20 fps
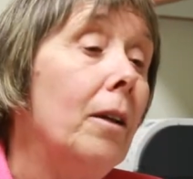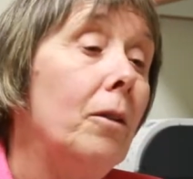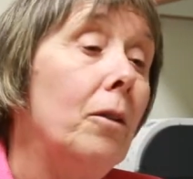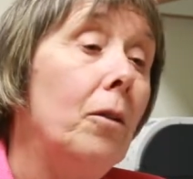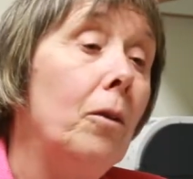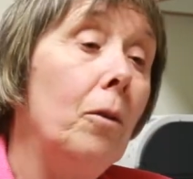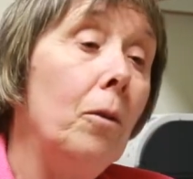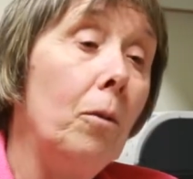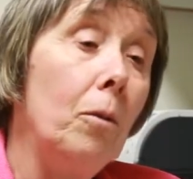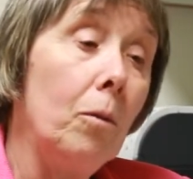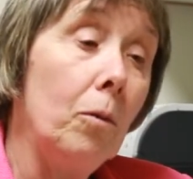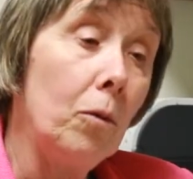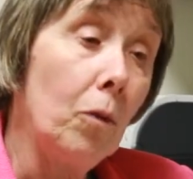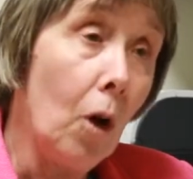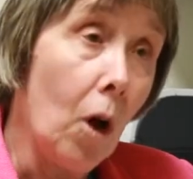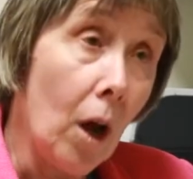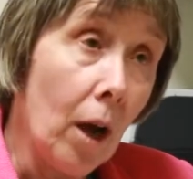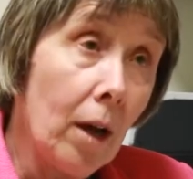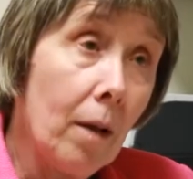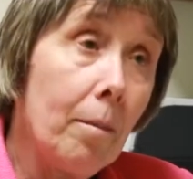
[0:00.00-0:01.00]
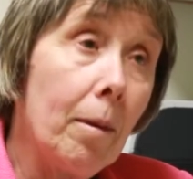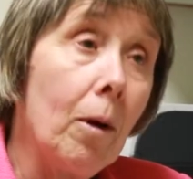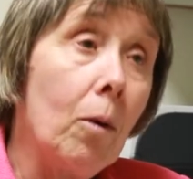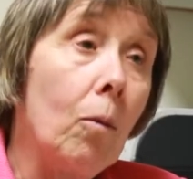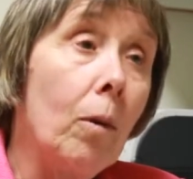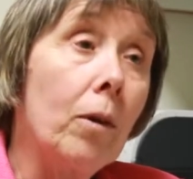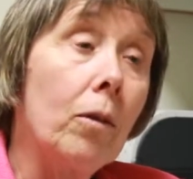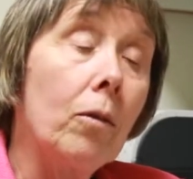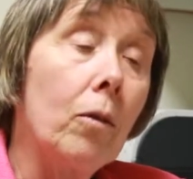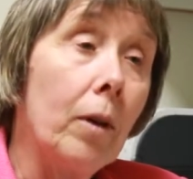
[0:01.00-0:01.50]
to talk about
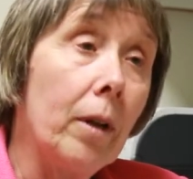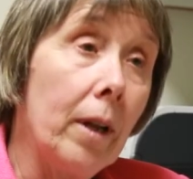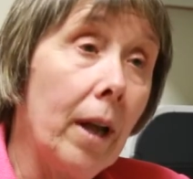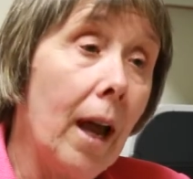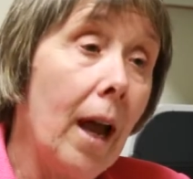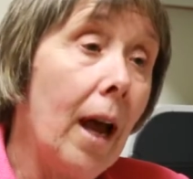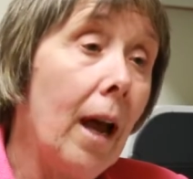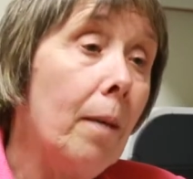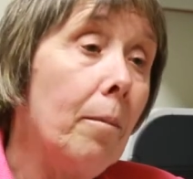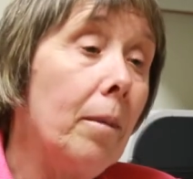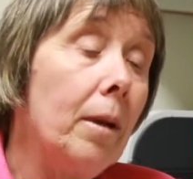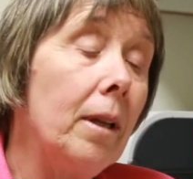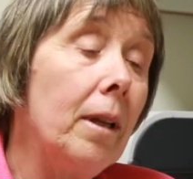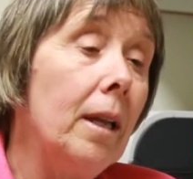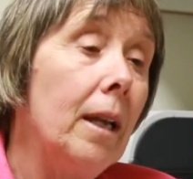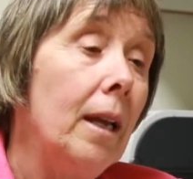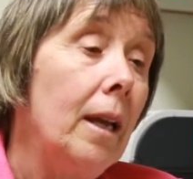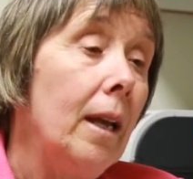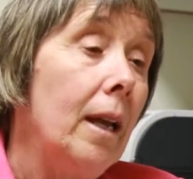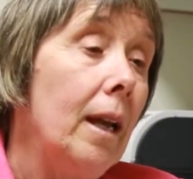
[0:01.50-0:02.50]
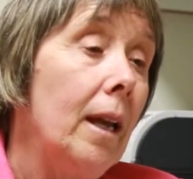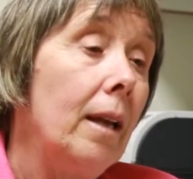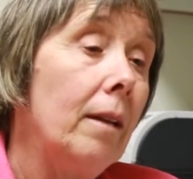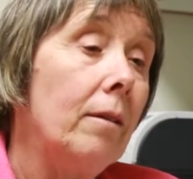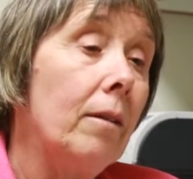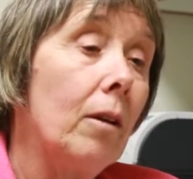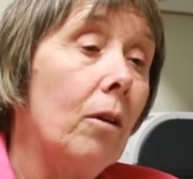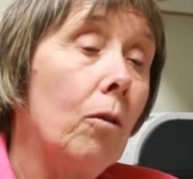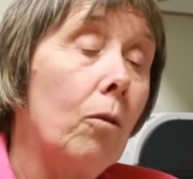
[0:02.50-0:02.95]
what's going to happen. It's a